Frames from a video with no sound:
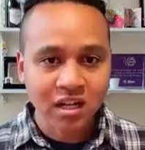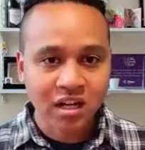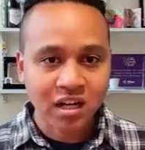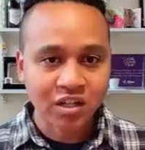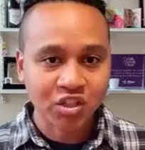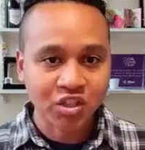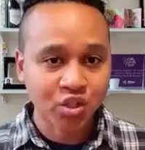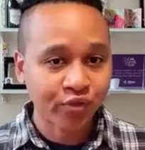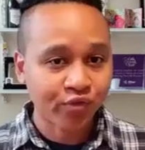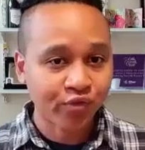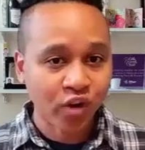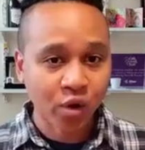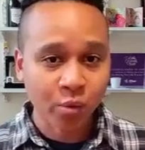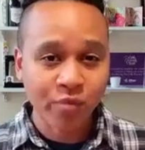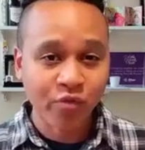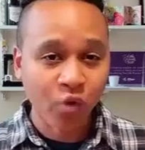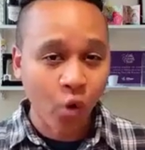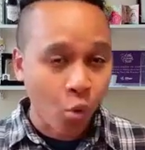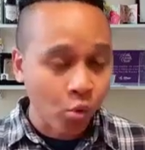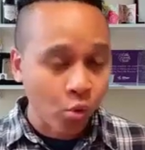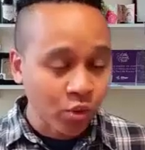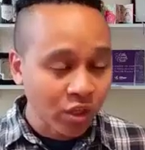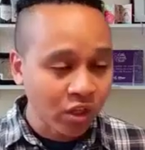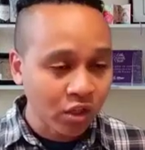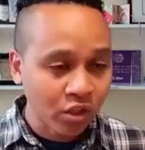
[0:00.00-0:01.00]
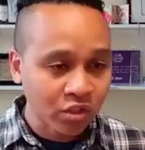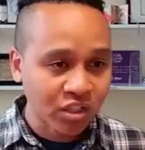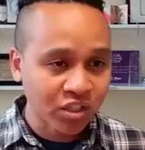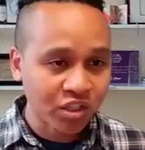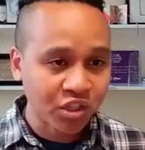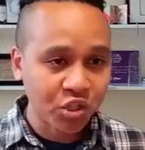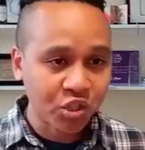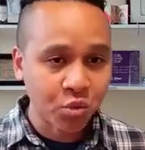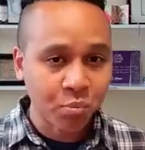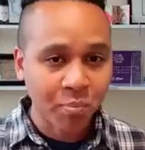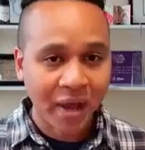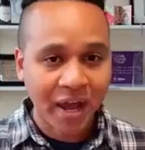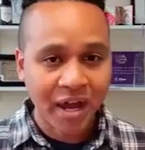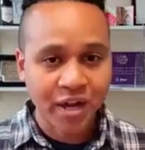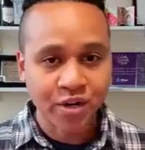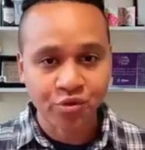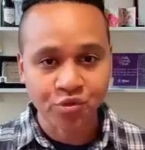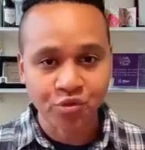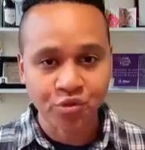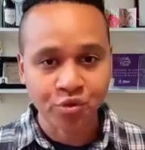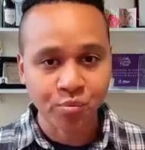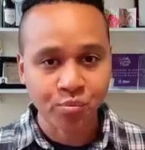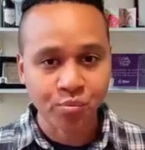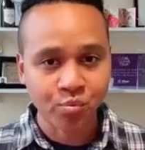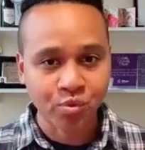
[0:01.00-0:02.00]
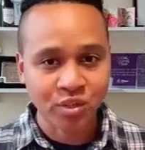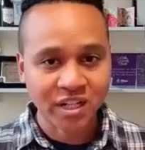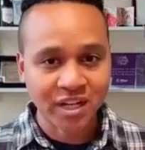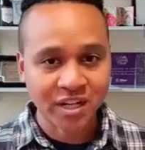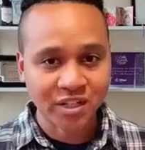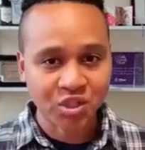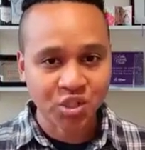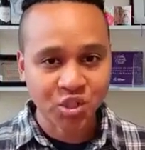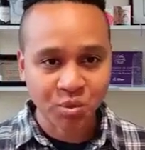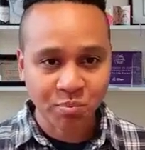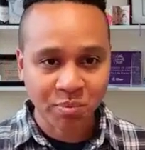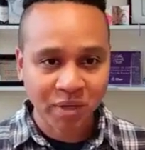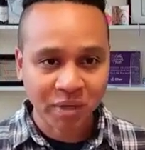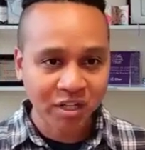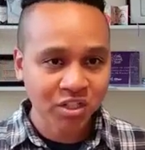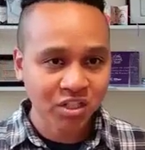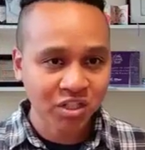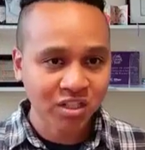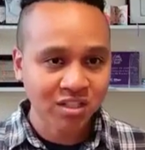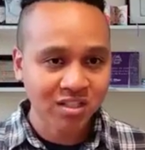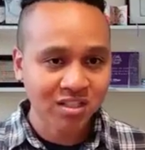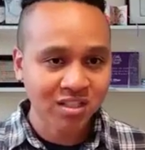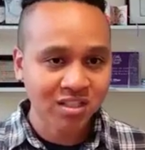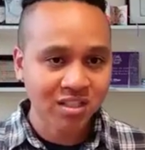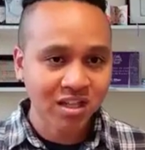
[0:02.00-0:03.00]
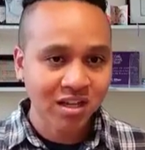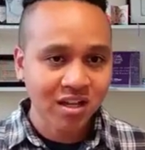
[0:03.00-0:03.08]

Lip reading: So far, we've only looked at the UPenn group, which had 2 patients.